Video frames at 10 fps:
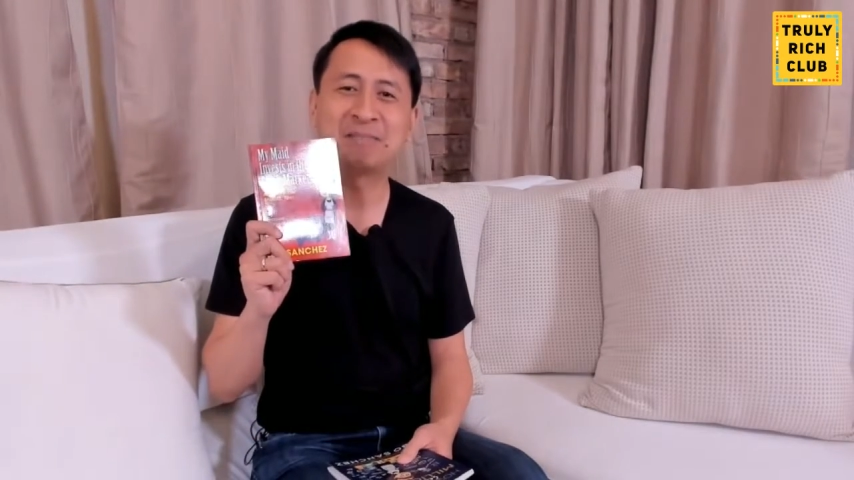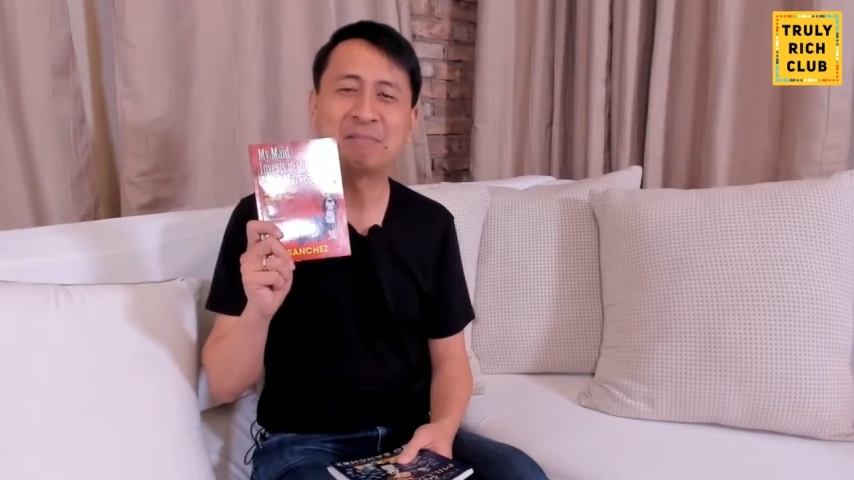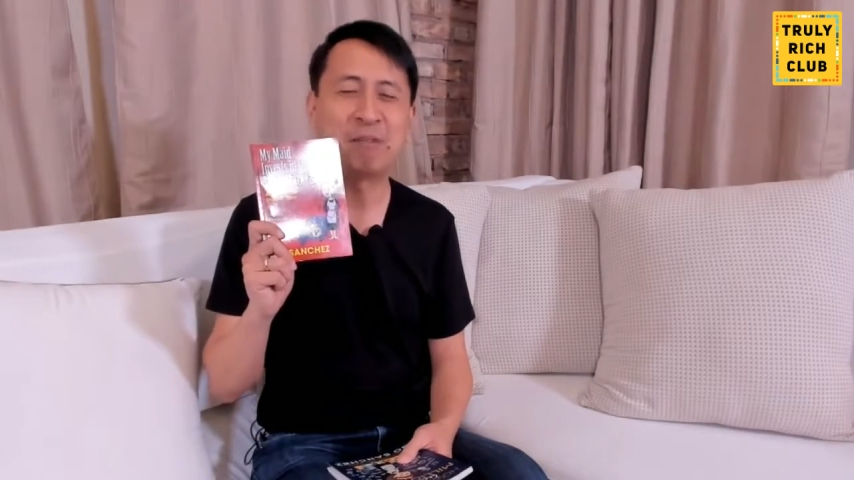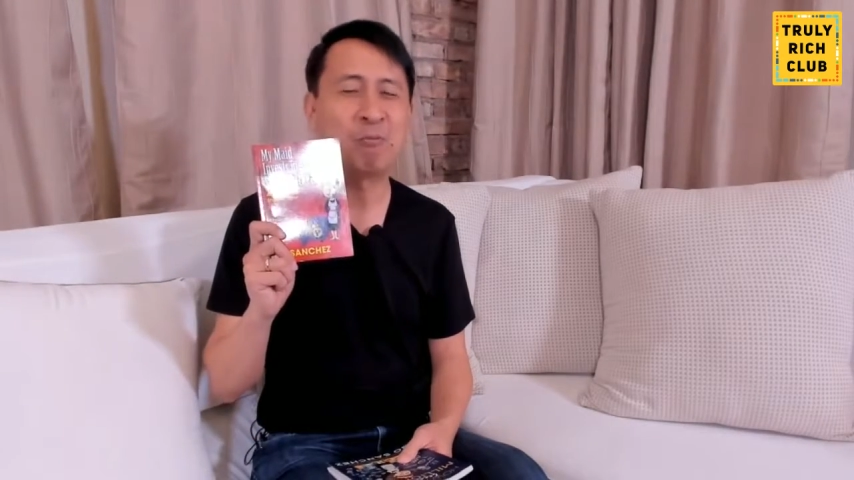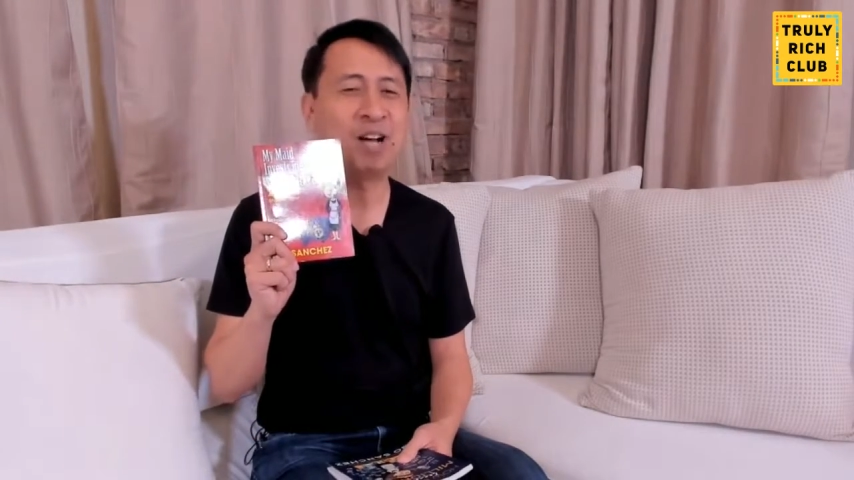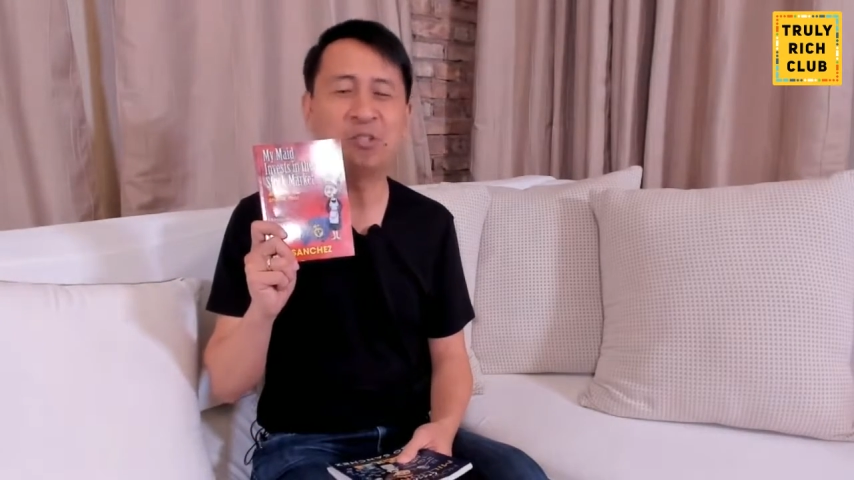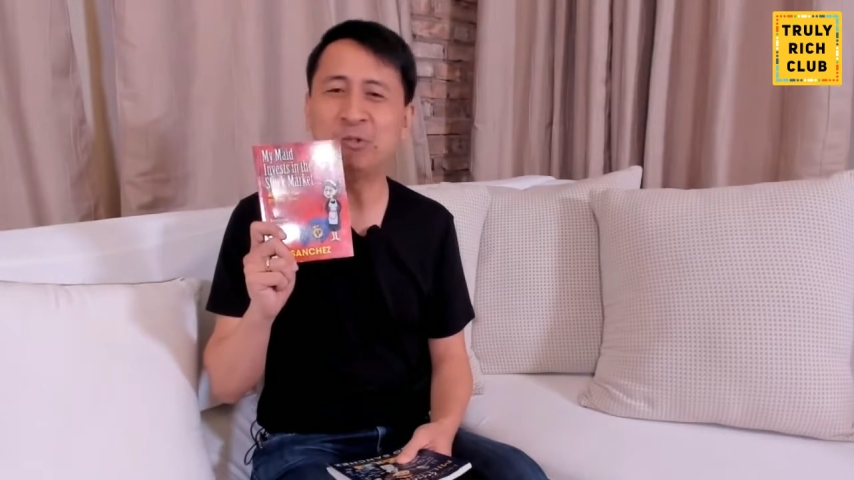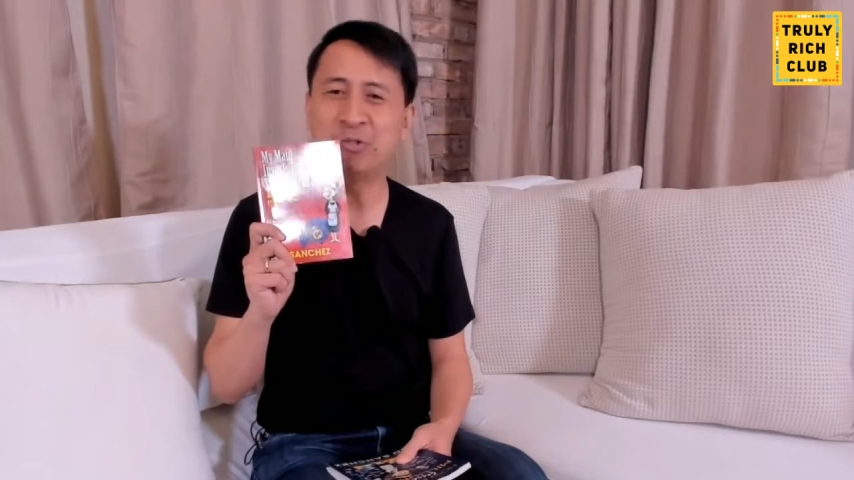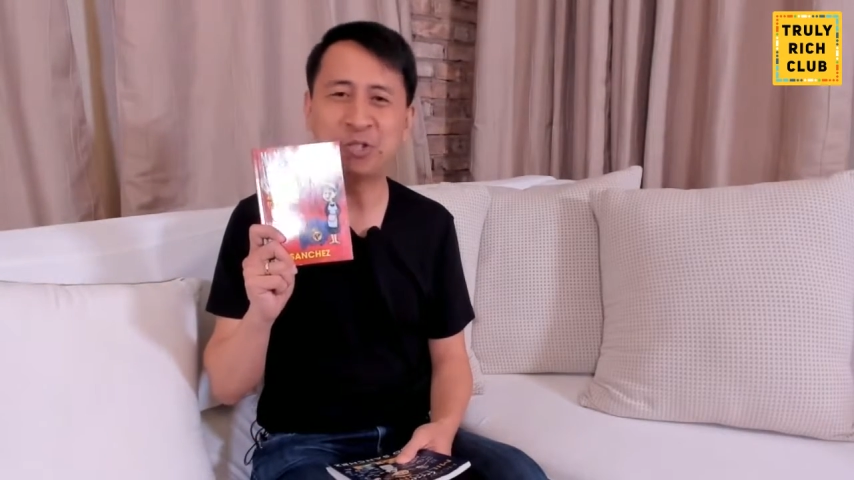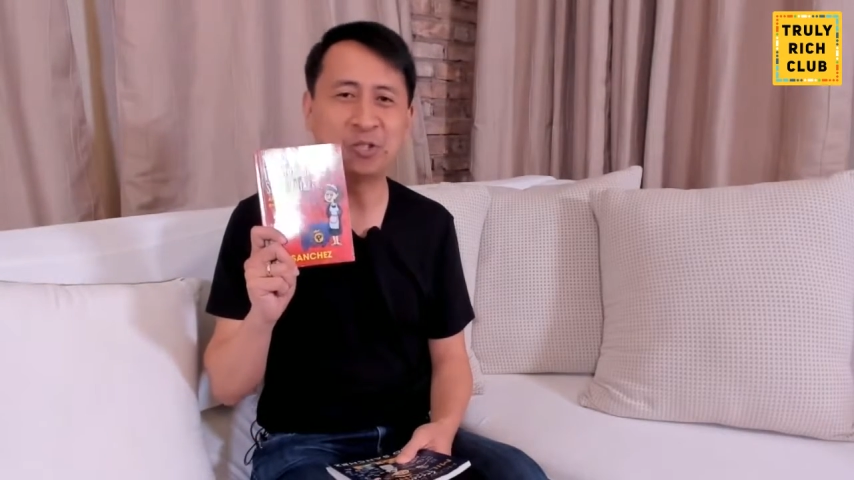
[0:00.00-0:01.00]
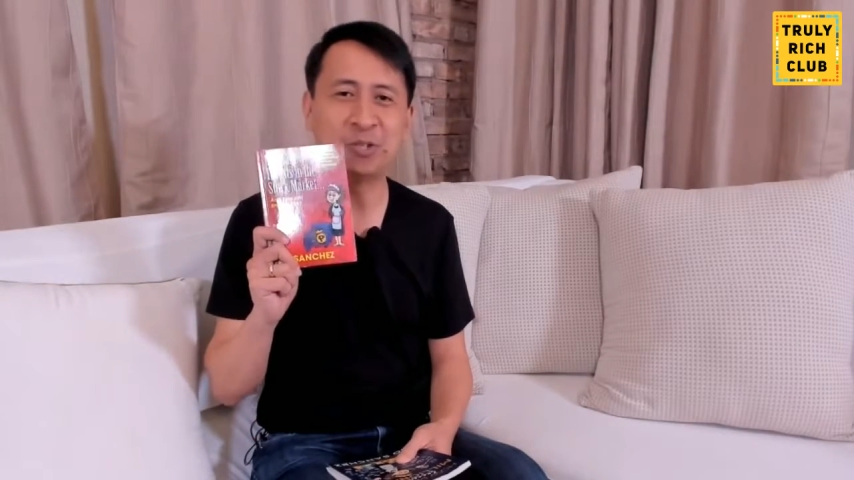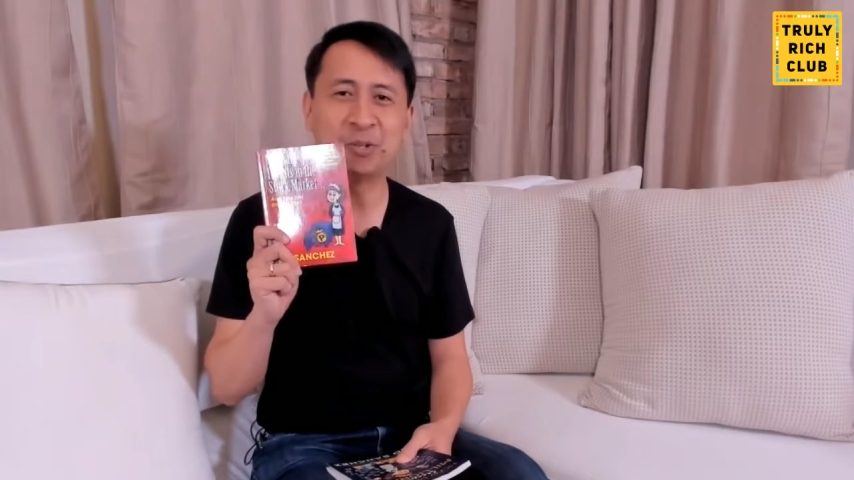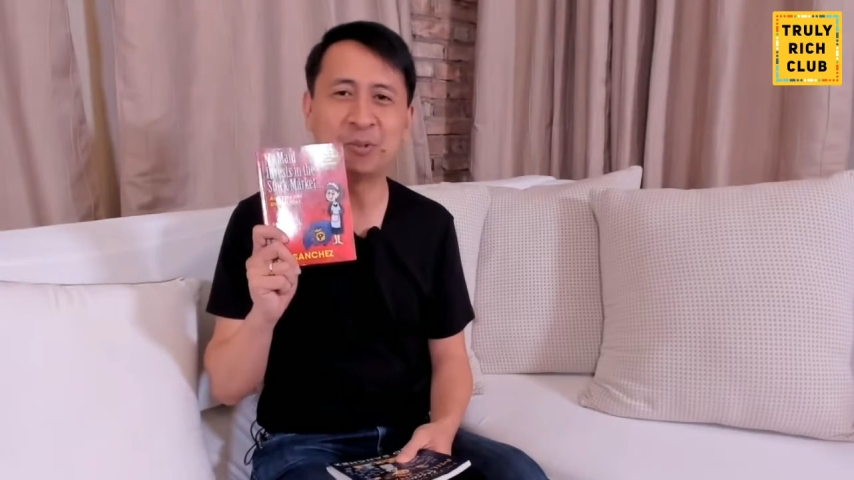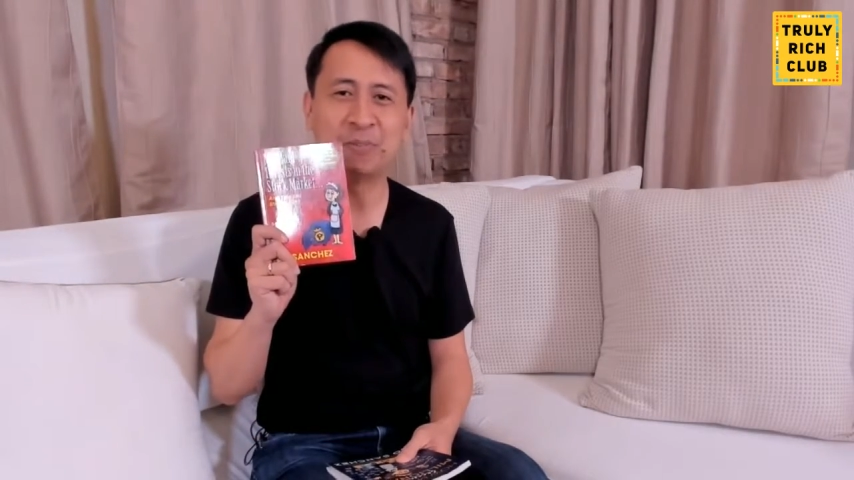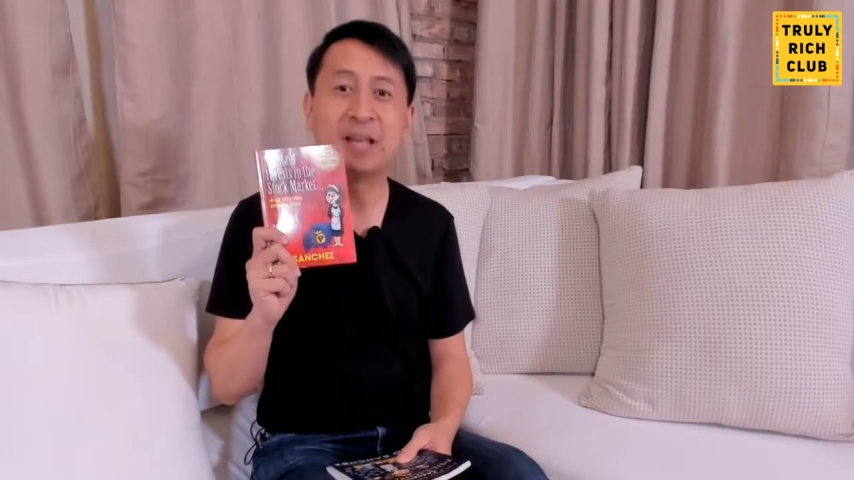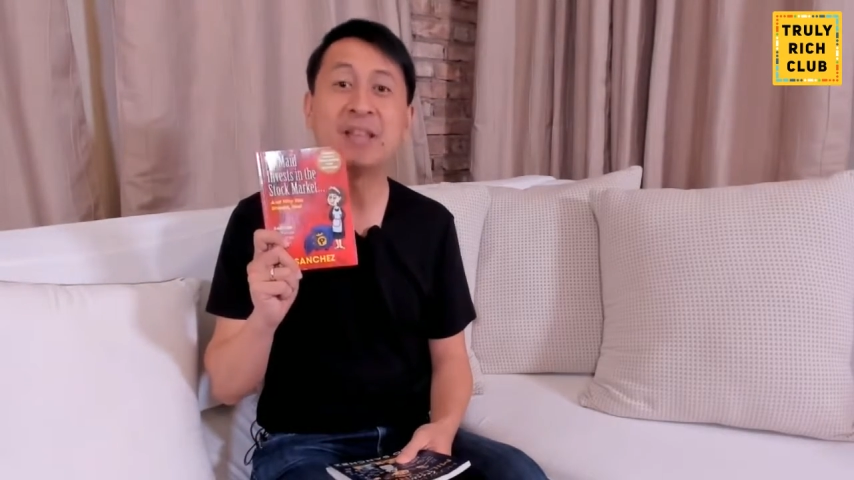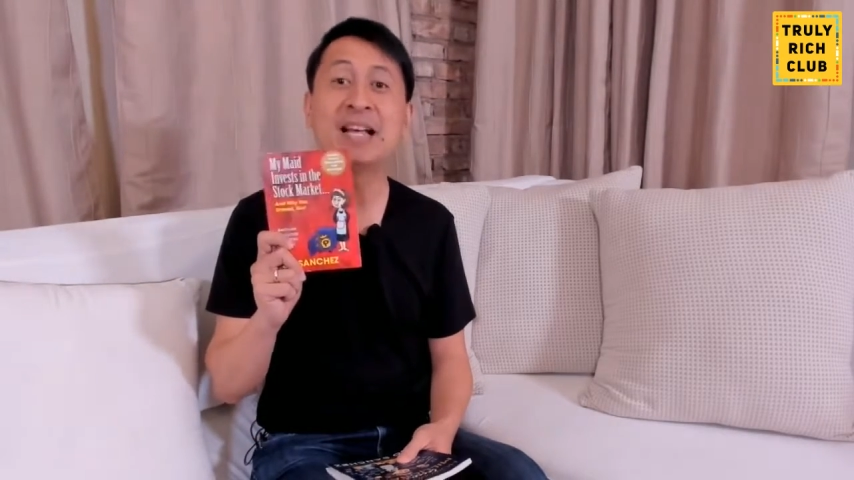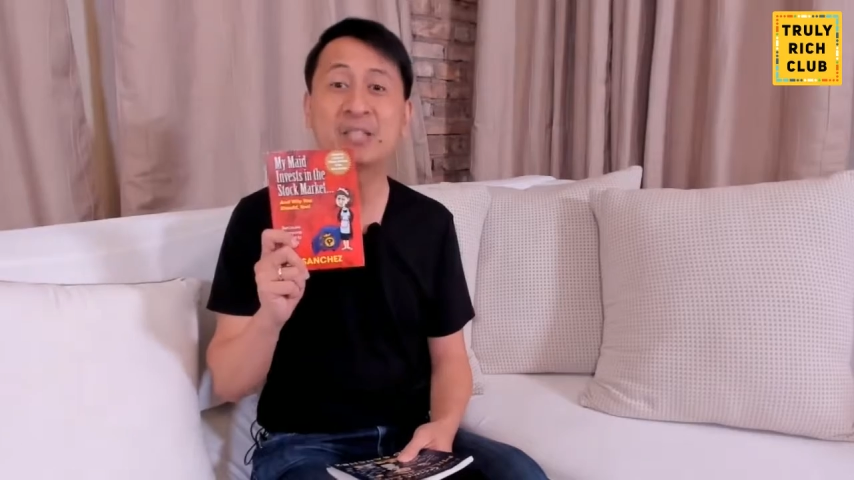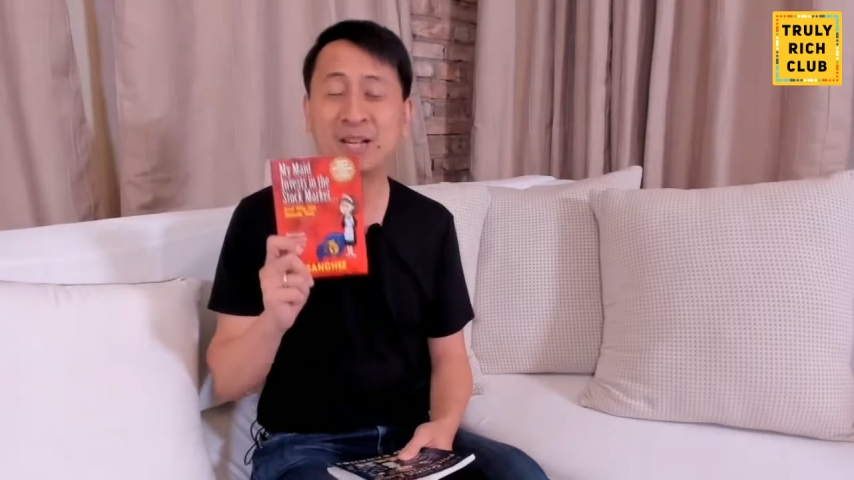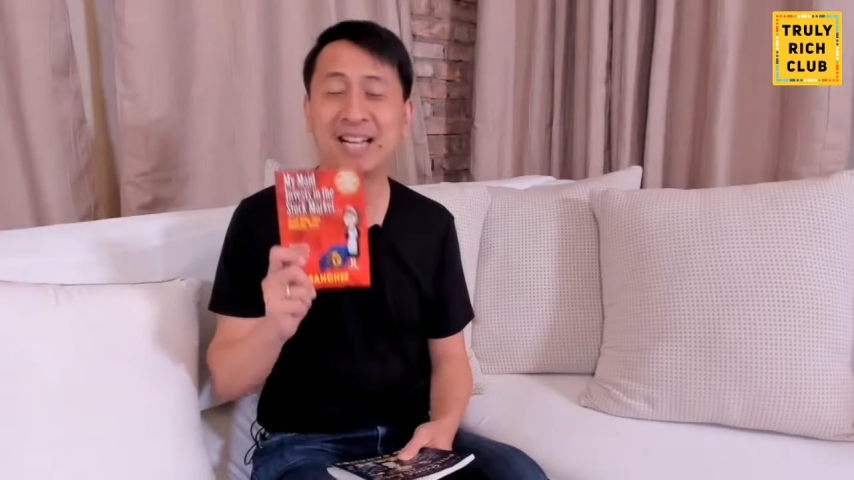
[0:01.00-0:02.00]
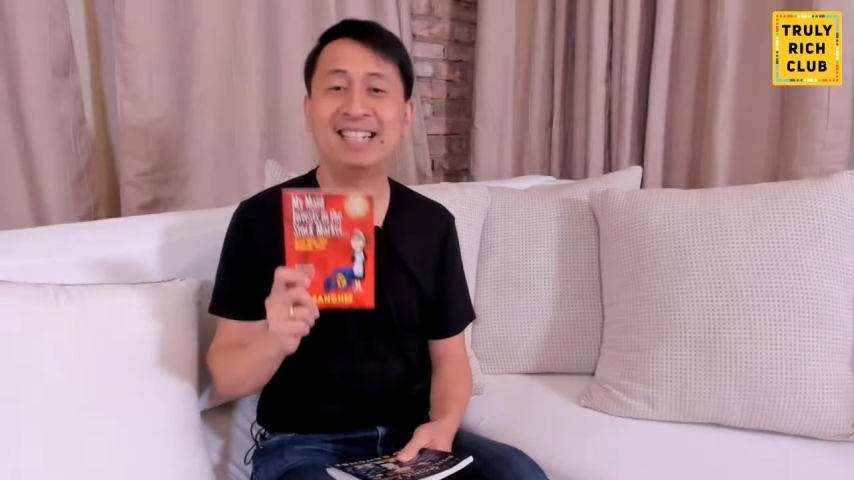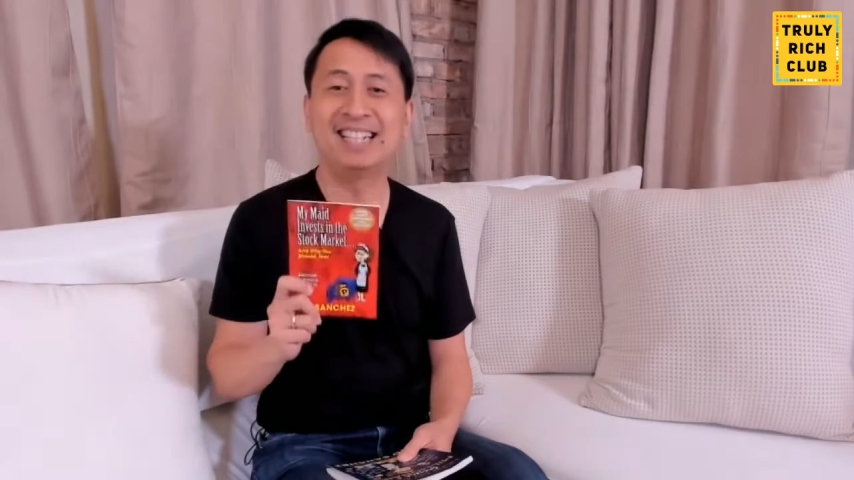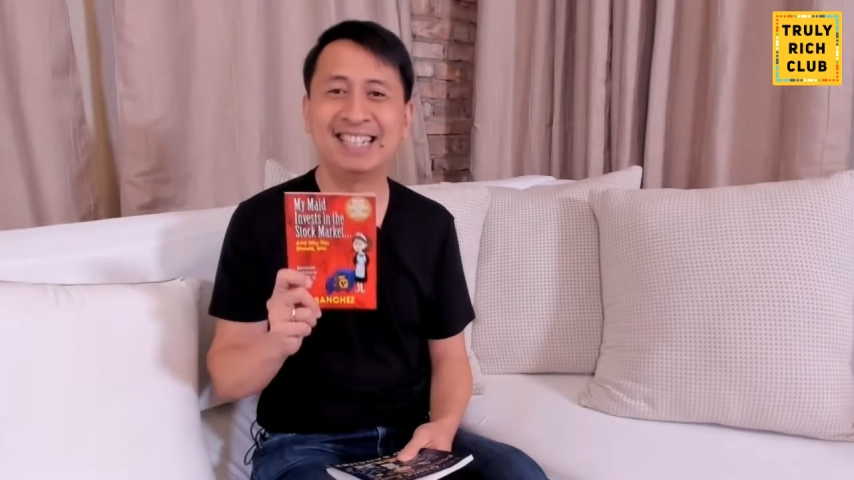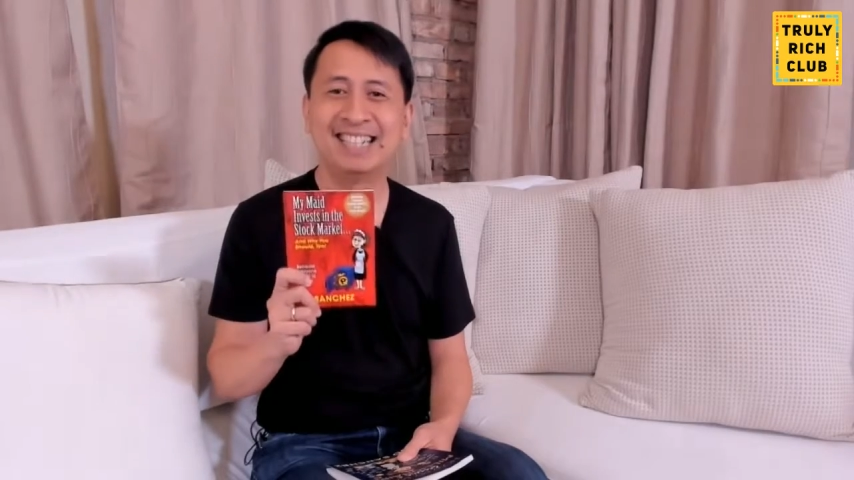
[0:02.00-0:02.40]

and Why You Should Too. That's what I did.